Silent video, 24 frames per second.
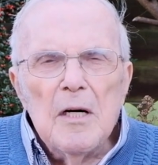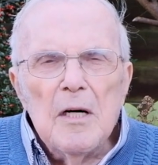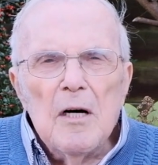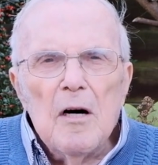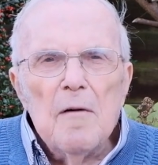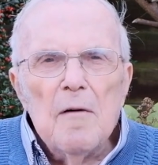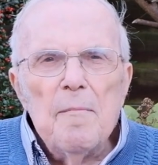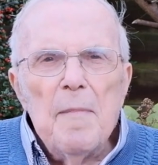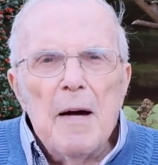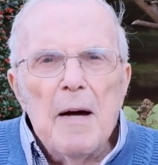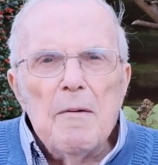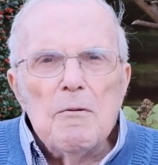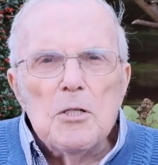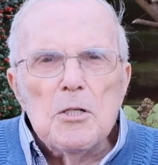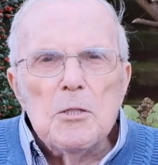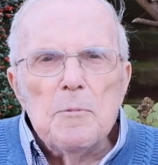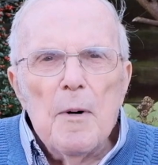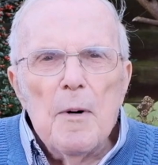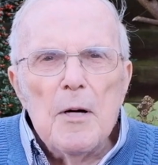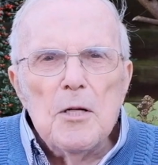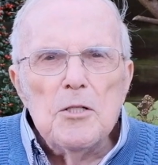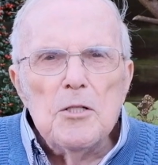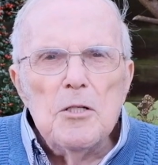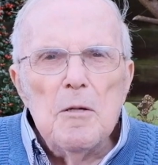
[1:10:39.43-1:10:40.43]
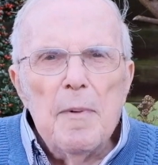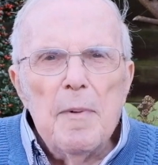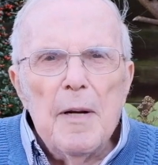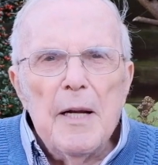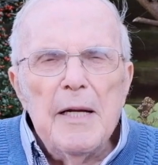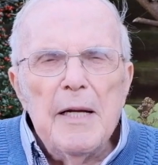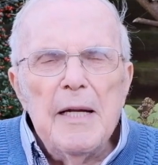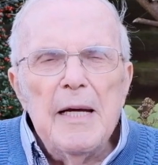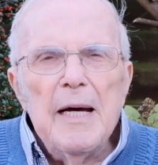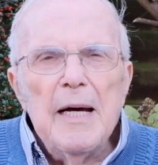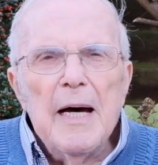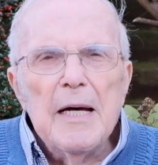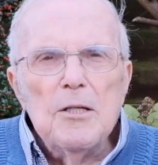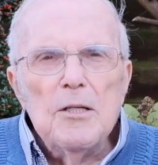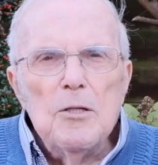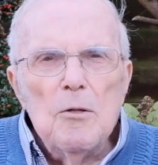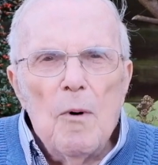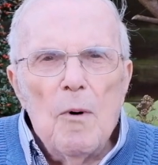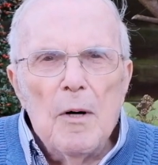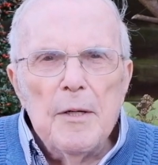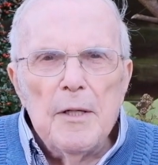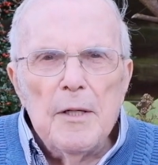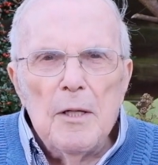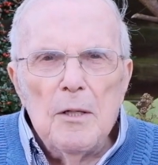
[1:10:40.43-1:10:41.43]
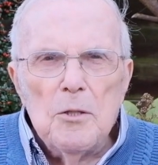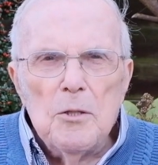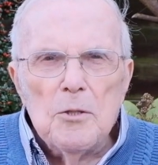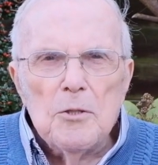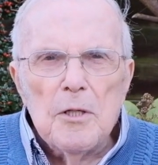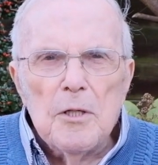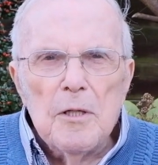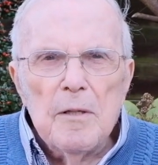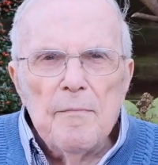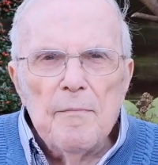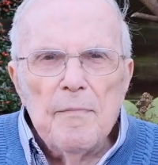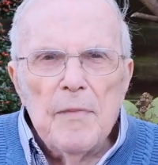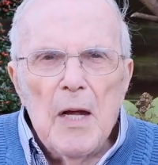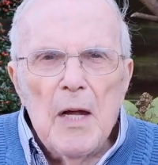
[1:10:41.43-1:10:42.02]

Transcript: Of my responsibility? I don't want to lose it.